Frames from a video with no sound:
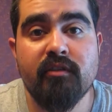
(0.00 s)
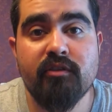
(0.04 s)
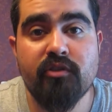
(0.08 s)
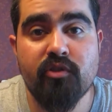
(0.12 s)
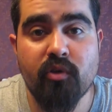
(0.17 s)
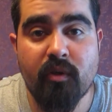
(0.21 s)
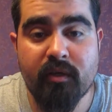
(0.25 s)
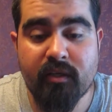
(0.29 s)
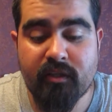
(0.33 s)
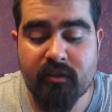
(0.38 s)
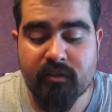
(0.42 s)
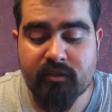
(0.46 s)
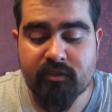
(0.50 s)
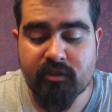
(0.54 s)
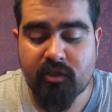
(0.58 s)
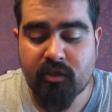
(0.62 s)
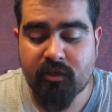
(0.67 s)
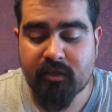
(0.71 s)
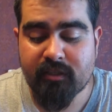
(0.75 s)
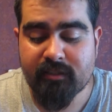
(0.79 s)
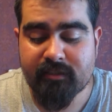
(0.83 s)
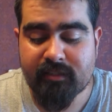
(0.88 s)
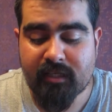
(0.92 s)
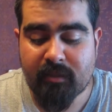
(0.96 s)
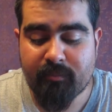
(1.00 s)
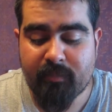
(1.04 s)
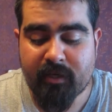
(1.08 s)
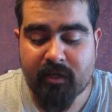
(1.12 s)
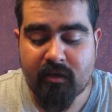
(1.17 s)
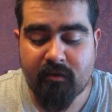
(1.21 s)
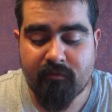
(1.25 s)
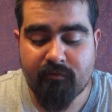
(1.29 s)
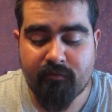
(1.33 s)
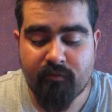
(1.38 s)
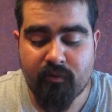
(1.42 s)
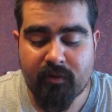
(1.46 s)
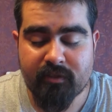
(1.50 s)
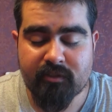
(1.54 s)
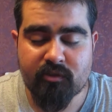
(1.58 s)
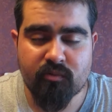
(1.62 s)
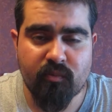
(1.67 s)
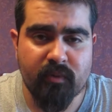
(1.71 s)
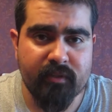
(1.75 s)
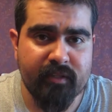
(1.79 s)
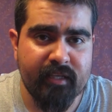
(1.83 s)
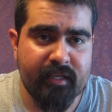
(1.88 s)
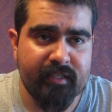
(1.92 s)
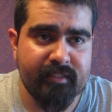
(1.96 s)
joining the circus and become friends
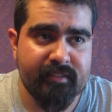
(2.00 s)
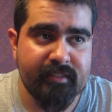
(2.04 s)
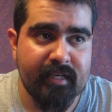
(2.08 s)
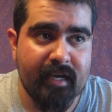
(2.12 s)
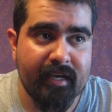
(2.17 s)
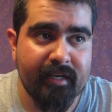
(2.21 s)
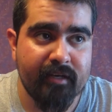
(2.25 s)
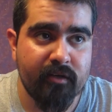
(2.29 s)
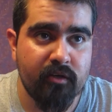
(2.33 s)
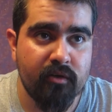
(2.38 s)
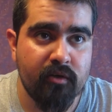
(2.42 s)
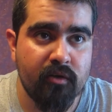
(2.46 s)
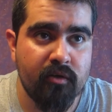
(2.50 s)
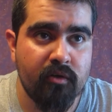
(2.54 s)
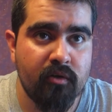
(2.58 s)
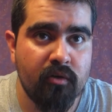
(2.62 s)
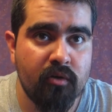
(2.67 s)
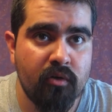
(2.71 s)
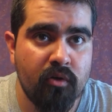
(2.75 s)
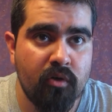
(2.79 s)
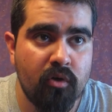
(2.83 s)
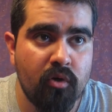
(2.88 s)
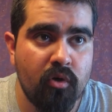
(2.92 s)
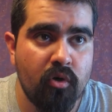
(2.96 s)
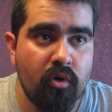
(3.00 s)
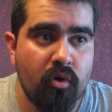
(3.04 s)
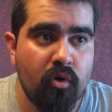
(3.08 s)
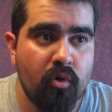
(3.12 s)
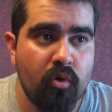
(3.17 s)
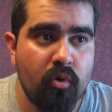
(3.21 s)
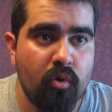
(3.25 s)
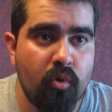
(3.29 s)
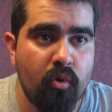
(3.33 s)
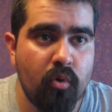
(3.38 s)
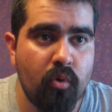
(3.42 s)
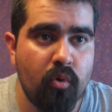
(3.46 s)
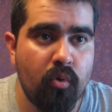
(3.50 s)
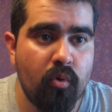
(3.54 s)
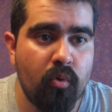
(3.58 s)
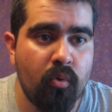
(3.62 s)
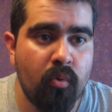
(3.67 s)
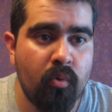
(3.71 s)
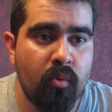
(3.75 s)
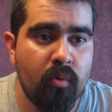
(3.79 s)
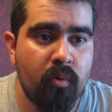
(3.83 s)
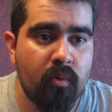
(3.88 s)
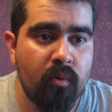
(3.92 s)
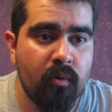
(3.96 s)
with a tiger
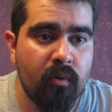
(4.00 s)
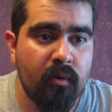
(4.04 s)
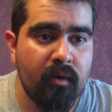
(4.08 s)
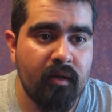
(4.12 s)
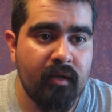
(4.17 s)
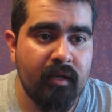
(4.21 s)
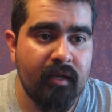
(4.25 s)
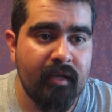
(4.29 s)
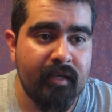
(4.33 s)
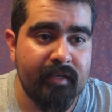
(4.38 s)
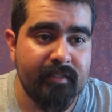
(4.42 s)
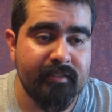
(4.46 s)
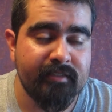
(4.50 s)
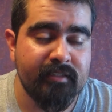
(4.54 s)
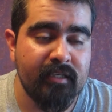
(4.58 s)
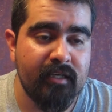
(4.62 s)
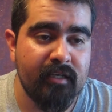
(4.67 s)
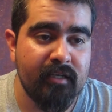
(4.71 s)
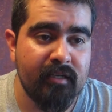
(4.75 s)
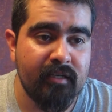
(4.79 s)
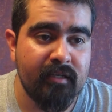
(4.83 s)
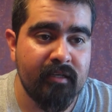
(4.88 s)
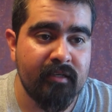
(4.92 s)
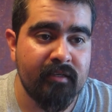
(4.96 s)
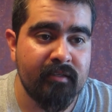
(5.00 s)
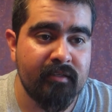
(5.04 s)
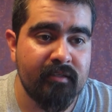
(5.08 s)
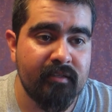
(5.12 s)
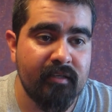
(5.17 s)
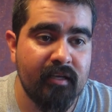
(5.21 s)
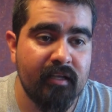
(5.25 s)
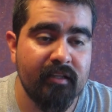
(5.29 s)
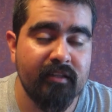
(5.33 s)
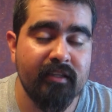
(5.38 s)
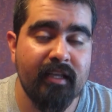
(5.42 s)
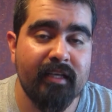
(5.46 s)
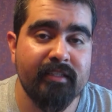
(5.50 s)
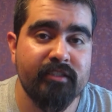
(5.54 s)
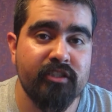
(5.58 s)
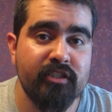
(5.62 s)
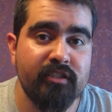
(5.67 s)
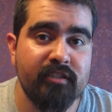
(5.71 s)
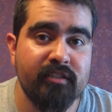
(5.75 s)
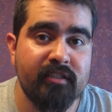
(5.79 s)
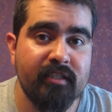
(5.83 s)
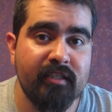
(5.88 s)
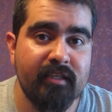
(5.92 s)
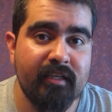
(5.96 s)
who is a
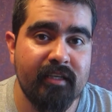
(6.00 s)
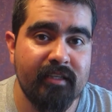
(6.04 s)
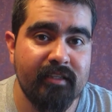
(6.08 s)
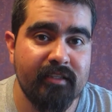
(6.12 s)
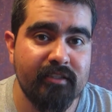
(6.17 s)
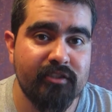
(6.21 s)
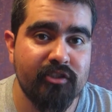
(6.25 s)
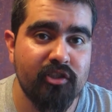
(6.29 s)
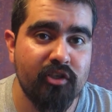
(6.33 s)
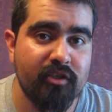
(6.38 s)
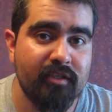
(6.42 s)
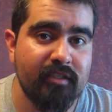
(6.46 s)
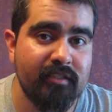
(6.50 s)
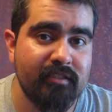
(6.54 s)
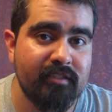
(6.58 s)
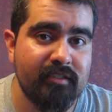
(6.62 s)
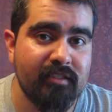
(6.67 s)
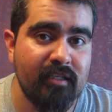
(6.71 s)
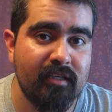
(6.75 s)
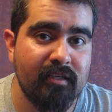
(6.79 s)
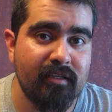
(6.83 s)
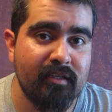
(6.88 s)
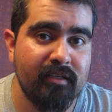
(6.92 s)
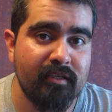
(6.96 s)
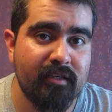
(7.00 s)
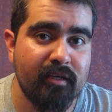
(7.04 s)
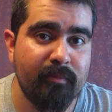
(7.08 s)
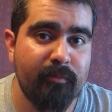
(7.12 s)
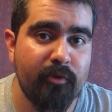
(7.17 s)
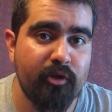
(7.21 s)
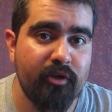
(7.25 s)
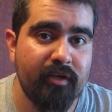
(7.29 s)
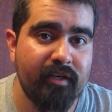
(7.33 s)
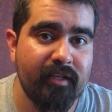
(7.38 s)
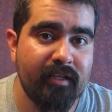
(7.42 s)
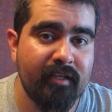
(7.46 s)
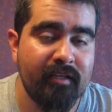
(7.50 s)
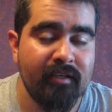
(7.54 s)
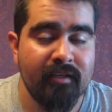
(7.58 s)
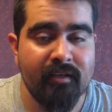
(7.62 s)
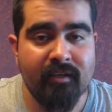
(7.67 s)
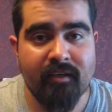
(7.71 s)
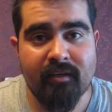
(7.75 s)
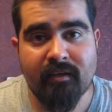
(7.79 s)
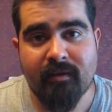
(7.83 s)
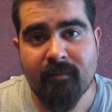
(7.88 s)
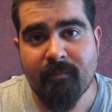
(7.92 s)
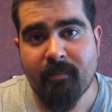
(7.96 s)
legend in the circus community.
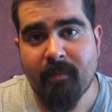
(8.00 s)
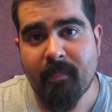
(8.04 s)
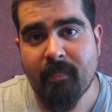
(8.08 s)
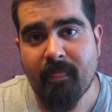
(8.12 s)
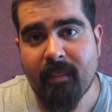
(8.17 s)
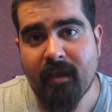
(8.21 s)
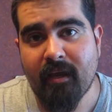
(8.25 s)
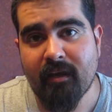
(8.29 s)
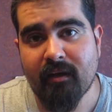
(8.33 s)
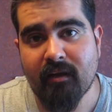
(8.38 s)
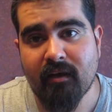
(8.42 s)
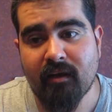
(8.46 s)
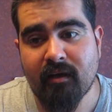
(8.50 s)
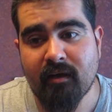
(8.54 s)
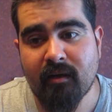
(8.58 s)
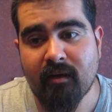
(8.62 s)
And